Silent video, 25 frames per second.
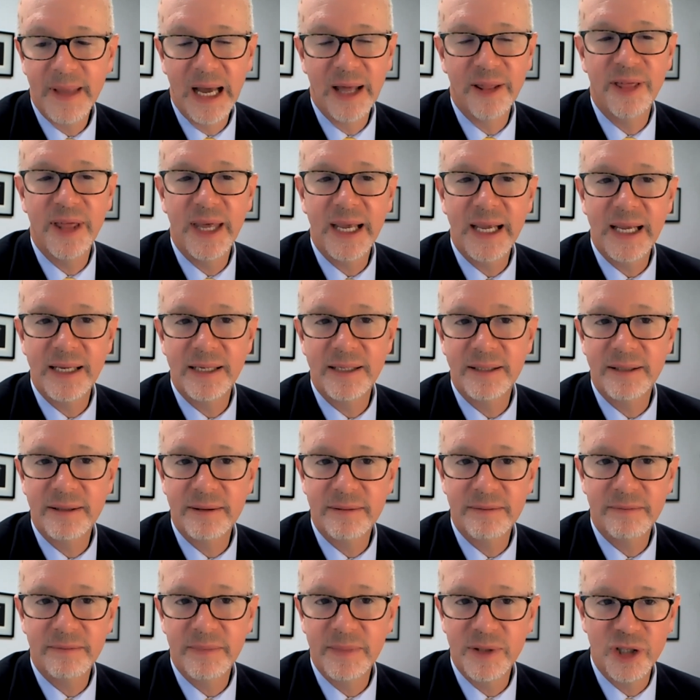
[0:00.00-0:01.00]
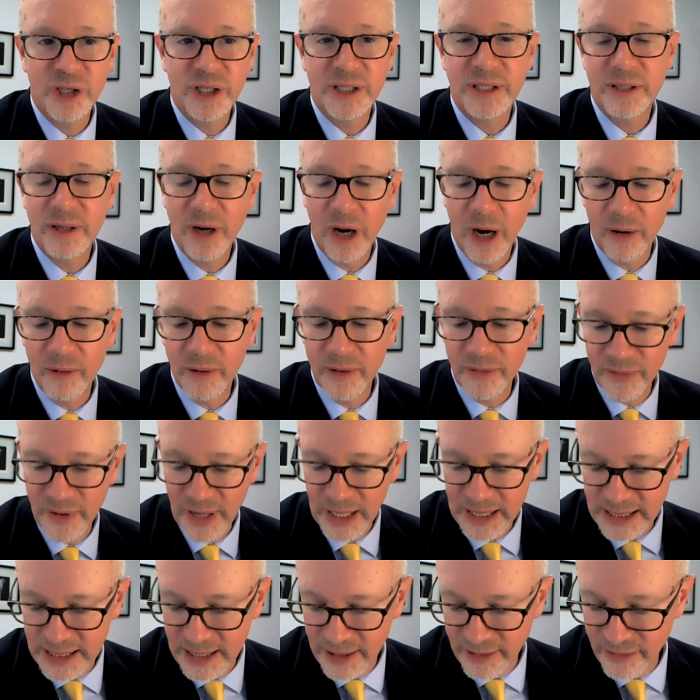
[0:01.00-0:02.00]
think is just all
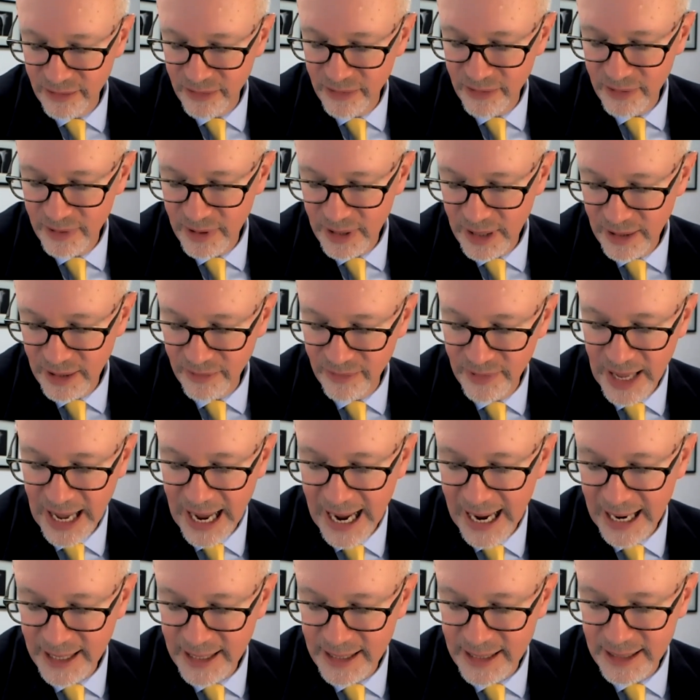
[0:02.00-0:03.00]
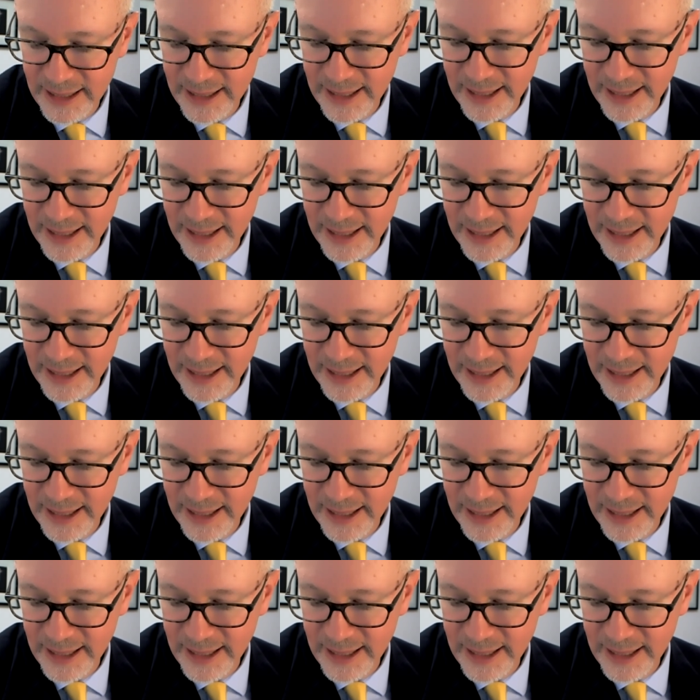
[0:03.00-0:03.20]
reflective of that.